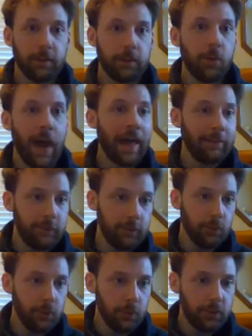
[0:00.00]
but you add
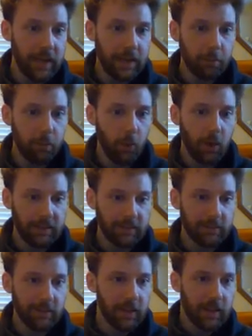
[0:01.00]
2 new data
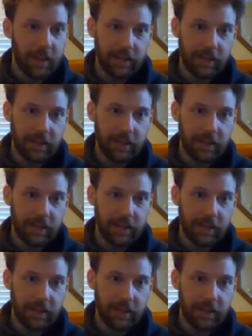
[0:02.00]
points,